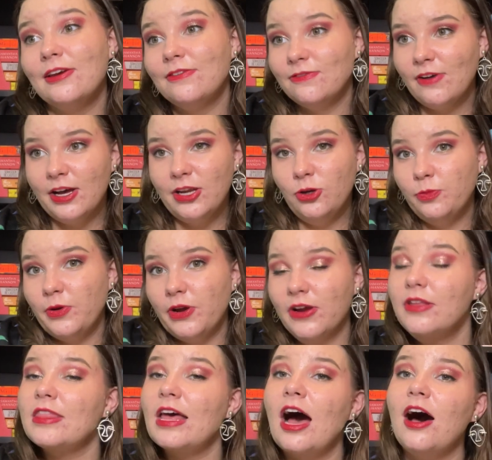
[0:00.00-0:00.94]
final book
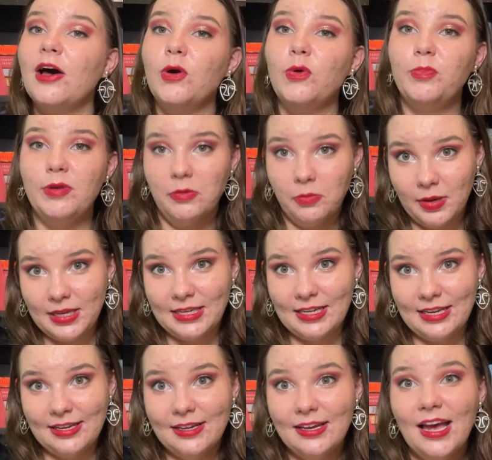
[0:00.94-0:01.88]
that I will be
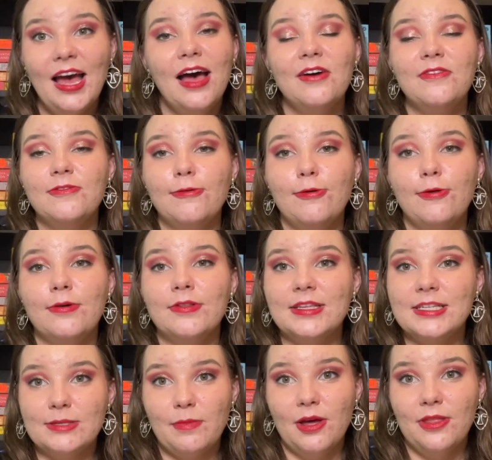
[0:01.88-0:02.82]
reading for
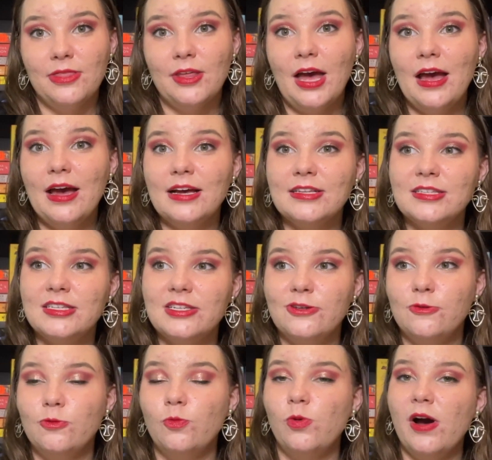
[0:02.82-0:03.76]
this month has
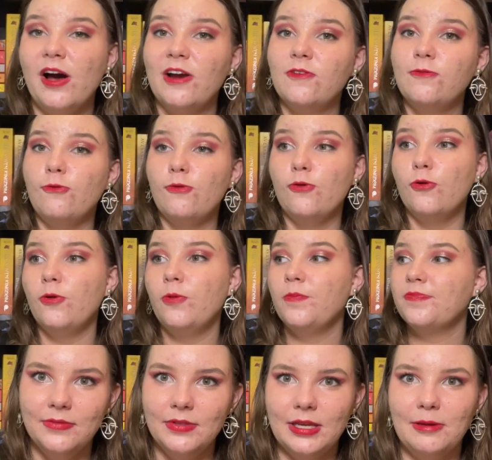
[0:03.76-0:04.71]
to work for
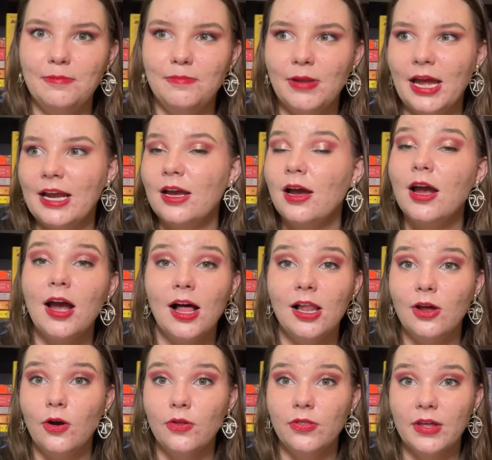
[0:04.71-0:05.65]
the blank colour
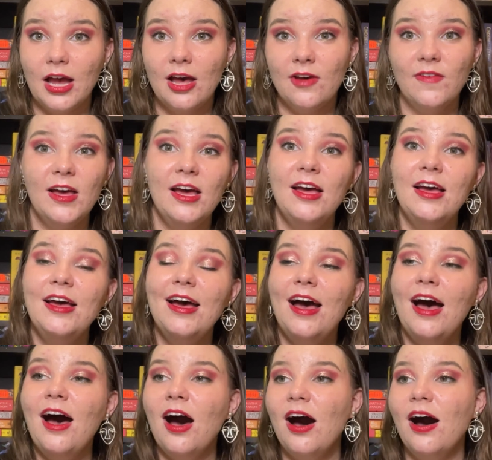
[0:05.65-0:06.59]
on the cover.
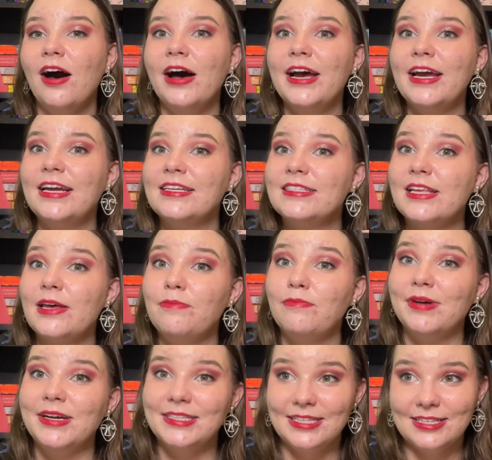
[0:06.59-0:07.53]
I sent
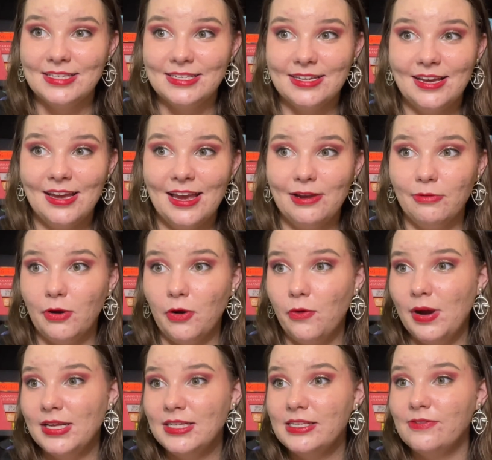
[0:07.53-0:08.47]
my sister a
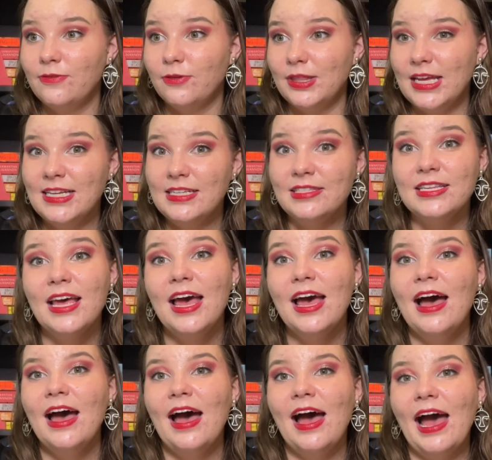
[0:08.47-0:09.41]
request for this
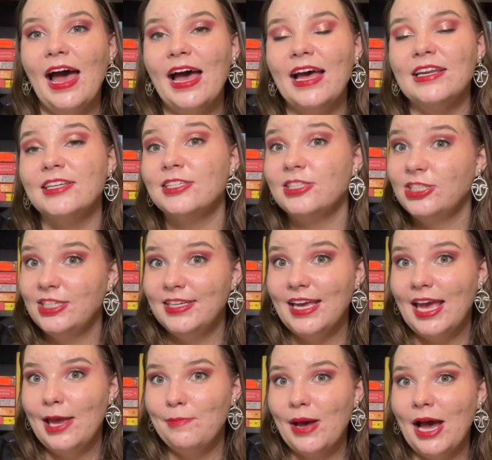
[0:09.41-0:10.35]
and she
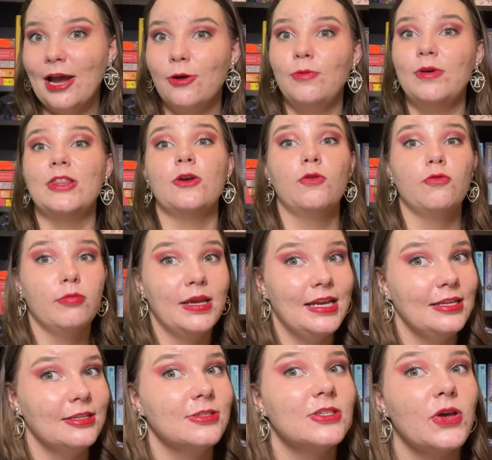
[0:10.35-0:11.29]
came back with
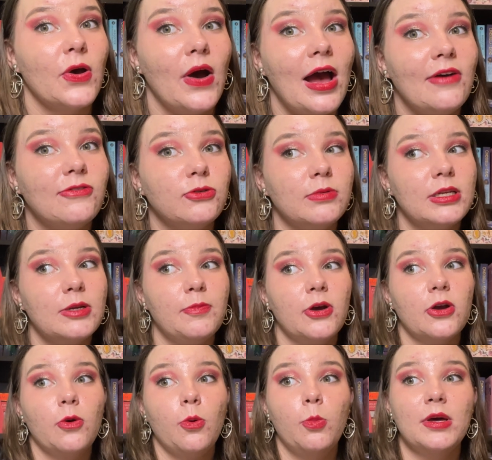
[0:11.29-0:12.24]
green, so I have to read a
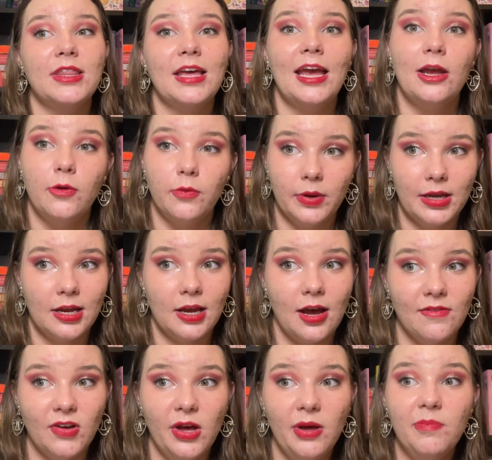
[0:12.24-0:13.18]
book with a green
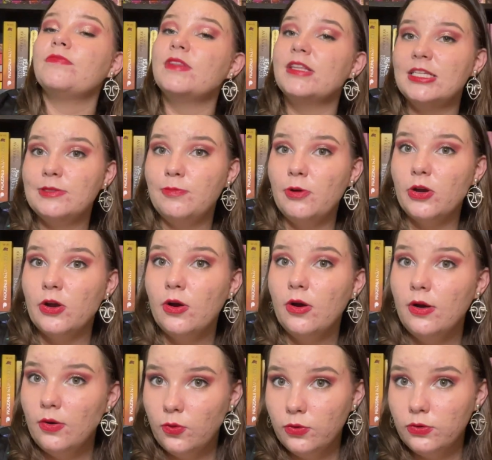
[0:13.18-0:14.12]
cover. This book
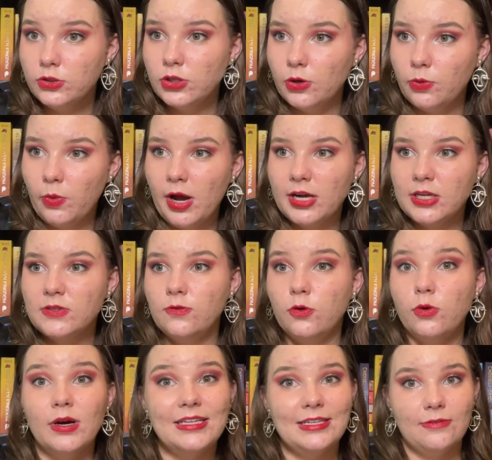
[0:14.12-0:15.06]
also works
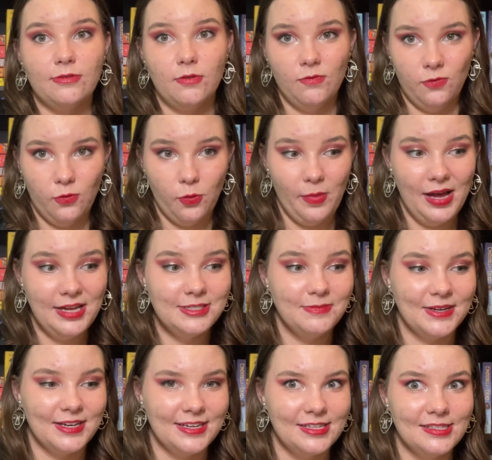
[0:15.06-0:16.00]
for a different format
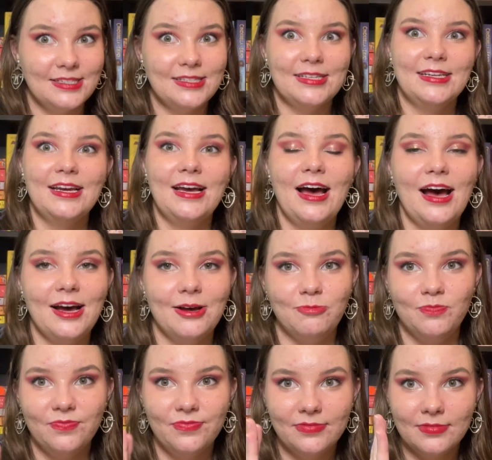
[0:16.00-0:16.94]
because
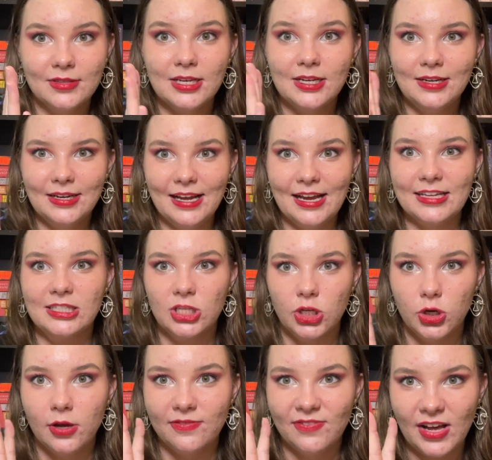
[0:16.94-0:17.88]
it's a
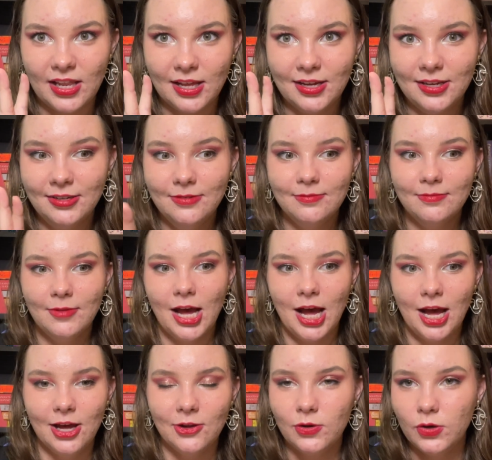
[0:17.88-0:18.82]
novella,
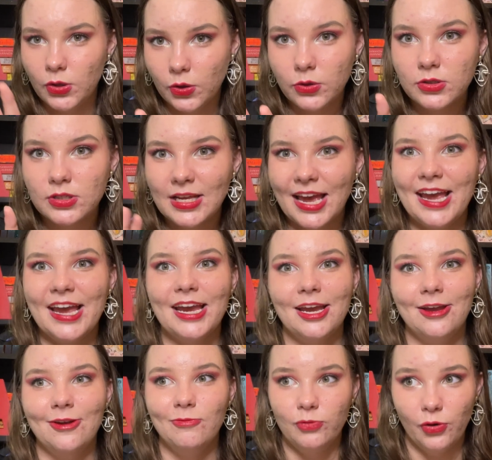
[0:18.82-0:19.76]
not
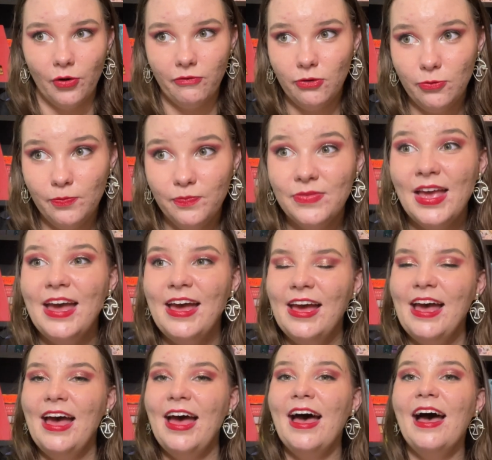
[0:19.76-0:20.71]
a novel.
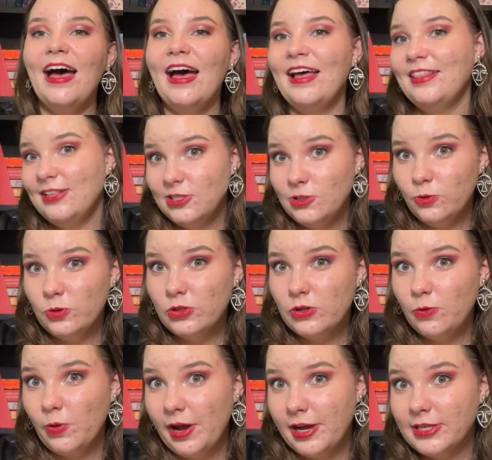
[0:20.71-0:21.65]
And this also
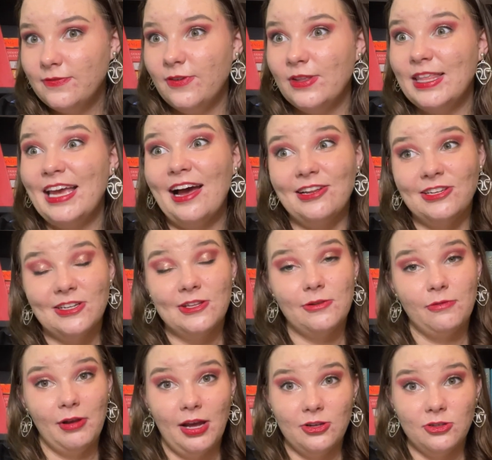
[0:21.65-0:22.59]
works for the under
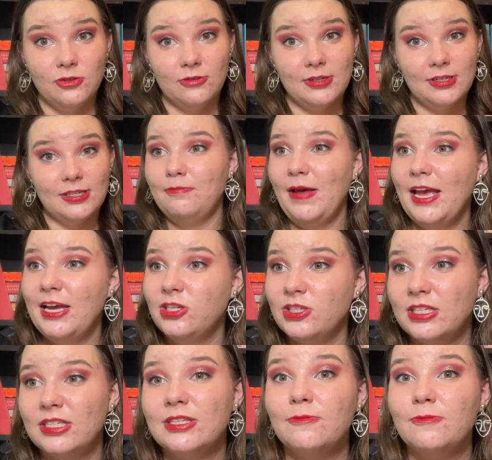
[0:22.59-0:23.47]
300 pages